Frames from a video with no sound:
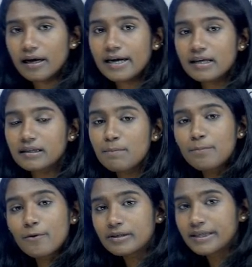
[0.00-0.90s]
It is the
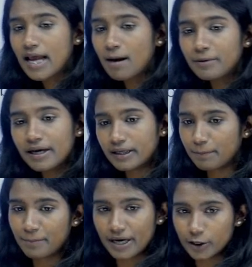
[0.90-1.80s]
postsynaptic
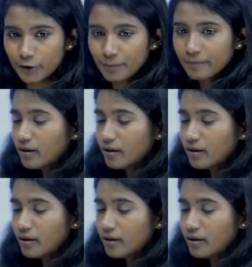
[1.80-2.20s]
depression.